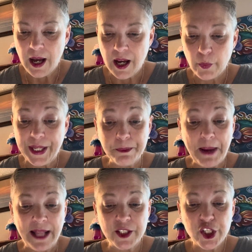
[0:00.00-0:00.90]
We can
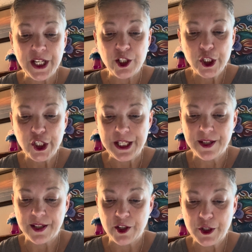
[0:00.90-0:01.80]
balance energy
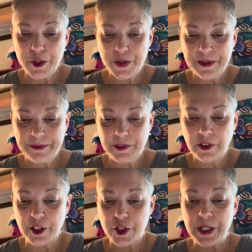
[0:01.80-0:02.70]
centers.
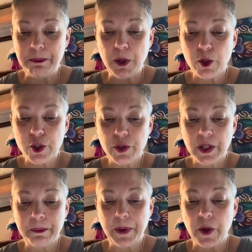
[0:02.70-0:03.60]
There's an emotional
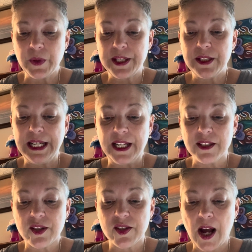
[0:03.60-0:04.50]
component. It can
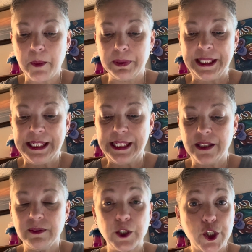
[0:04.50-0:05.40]
stop bleeding.
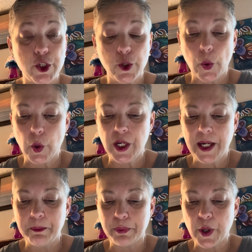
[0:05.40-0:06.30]
There's a torn
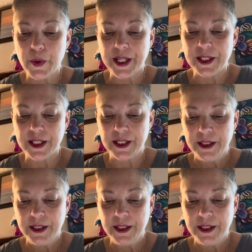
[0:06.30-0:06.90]
and broken.